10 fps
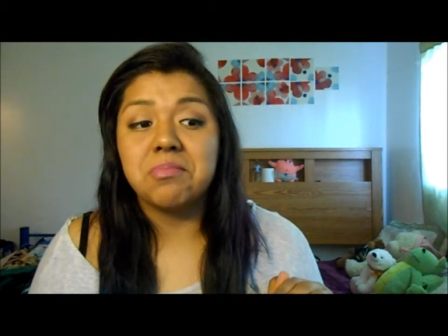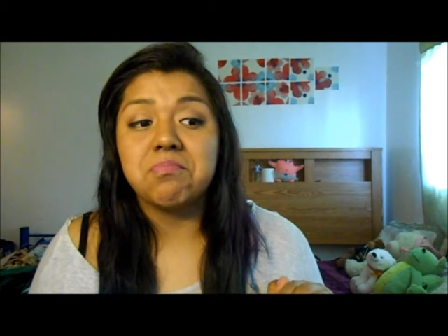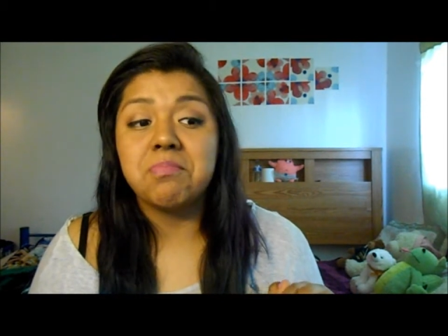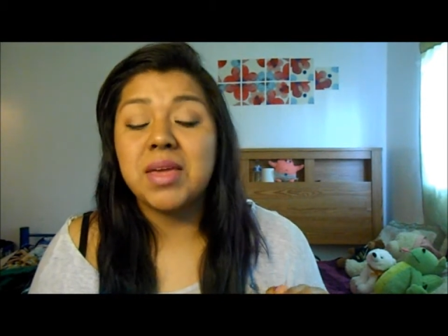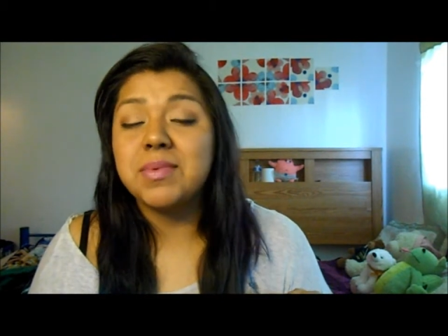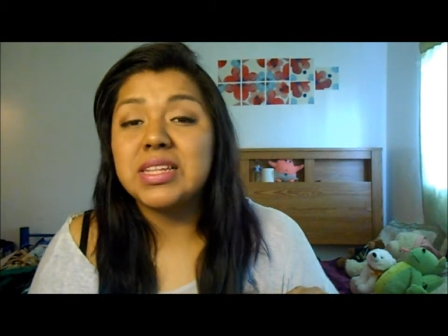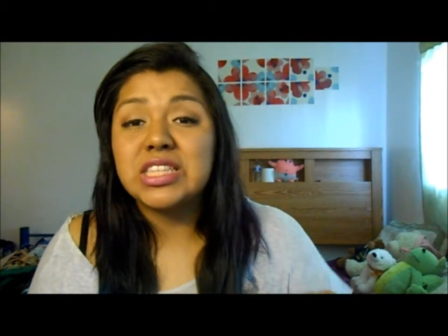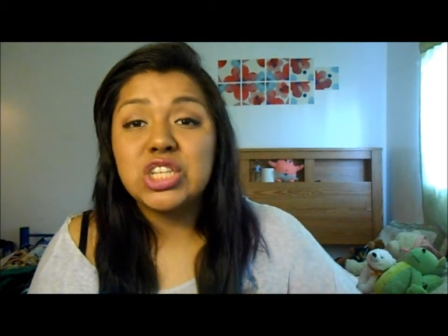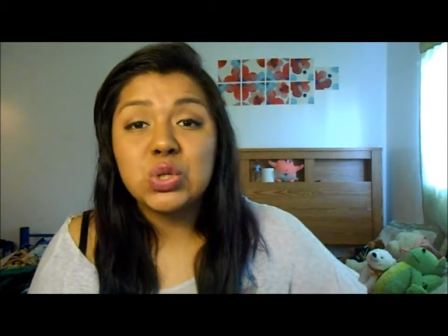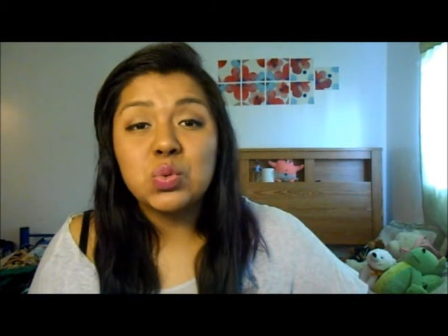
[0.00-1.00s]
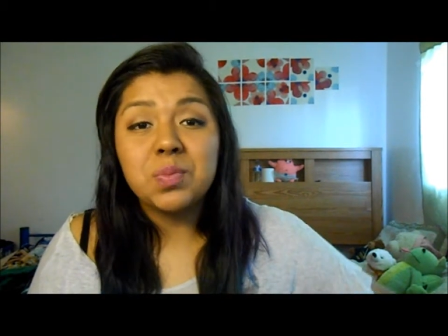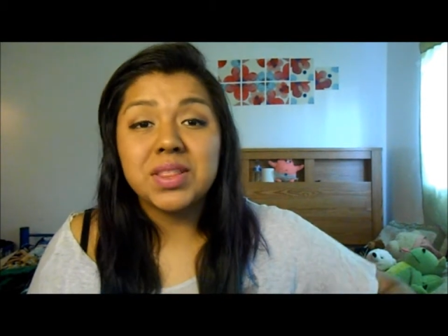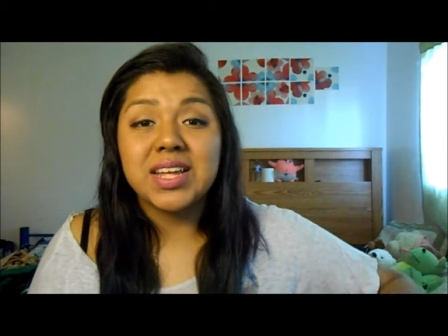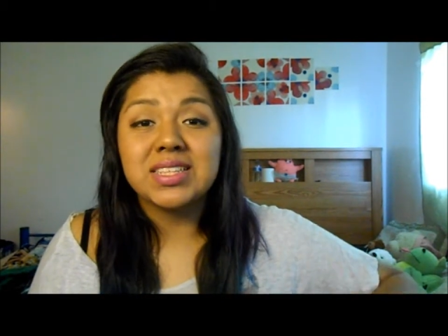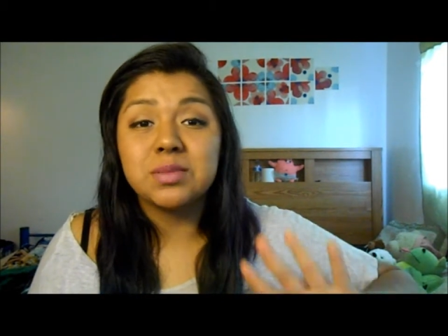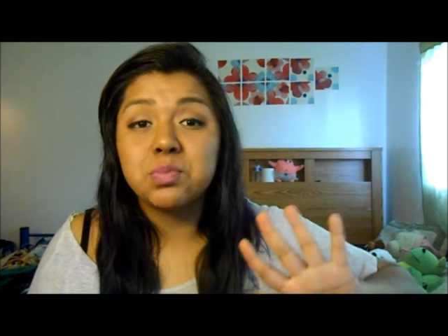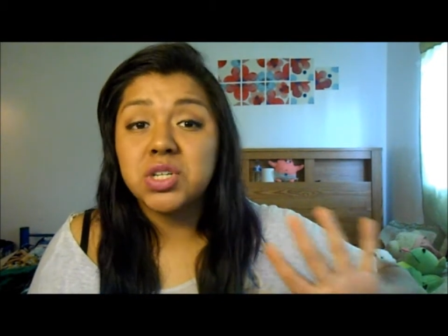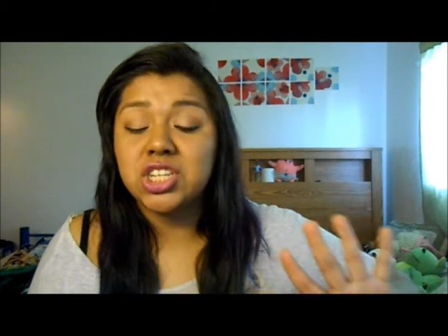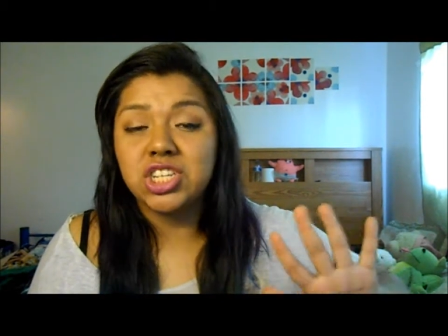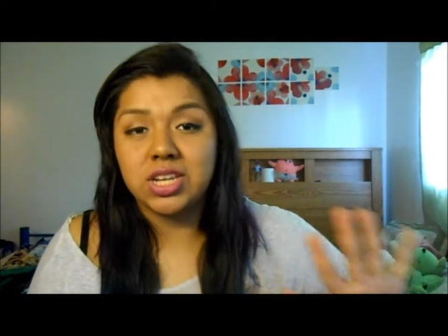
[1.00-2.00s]
maybe 2, but that's
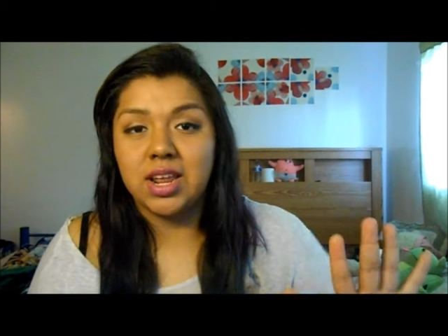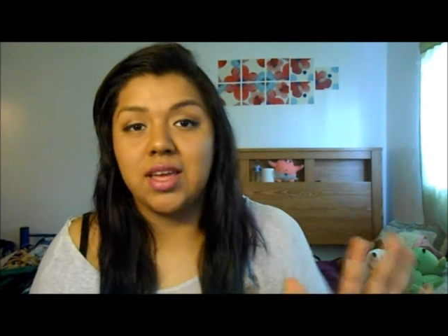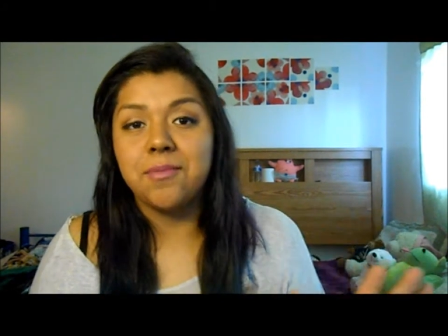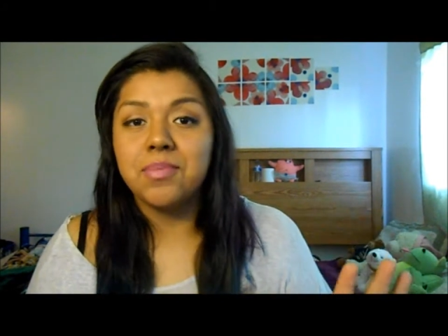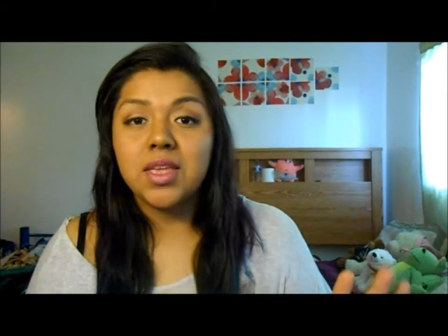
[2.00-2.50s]
pushing it.